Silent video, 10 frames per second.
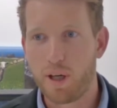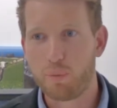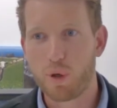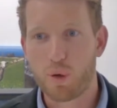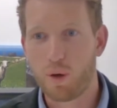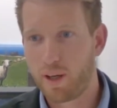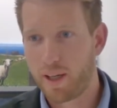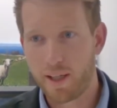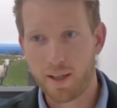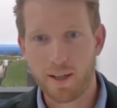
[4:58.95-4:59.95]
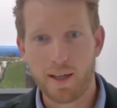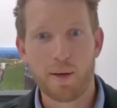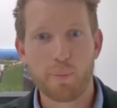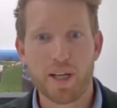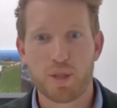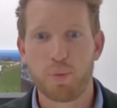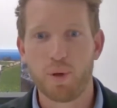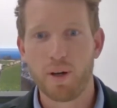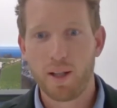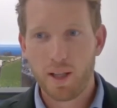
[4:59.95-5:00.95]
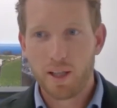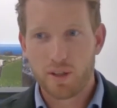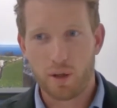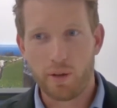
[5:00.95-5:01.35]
our milk quality expert.